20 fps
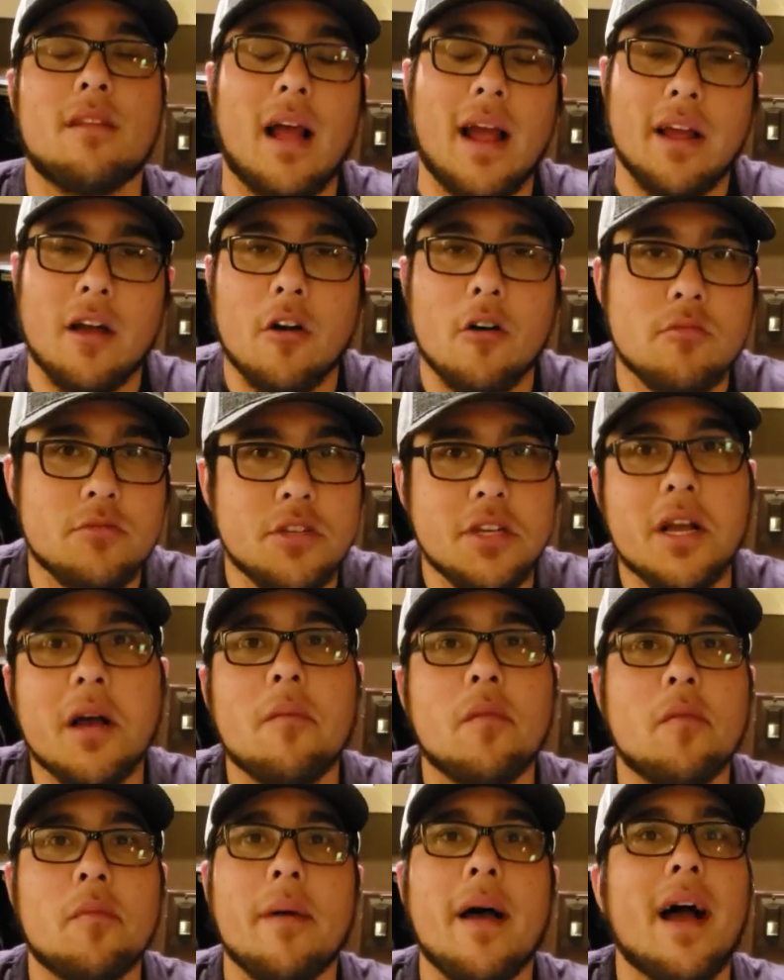I hope she
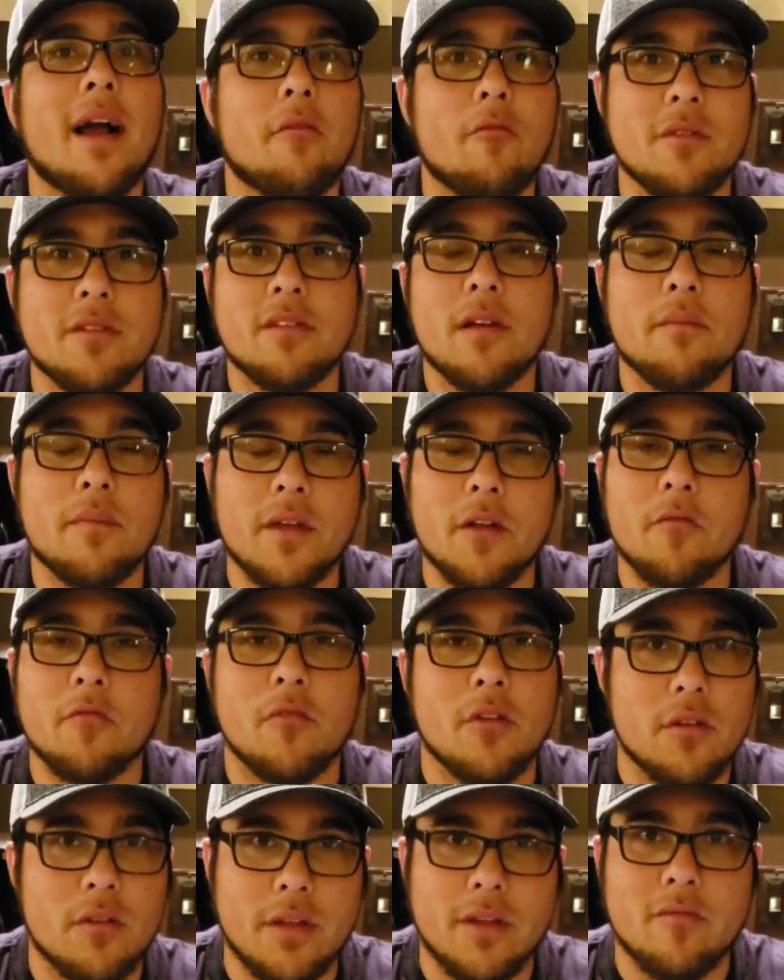comes back with something
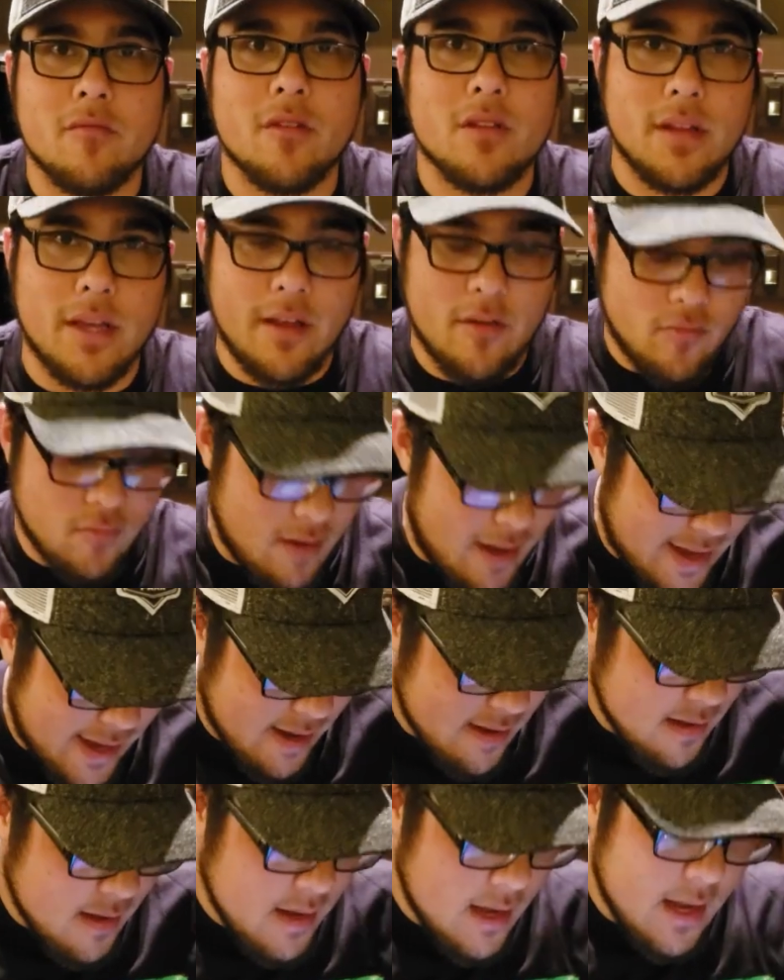really, really great.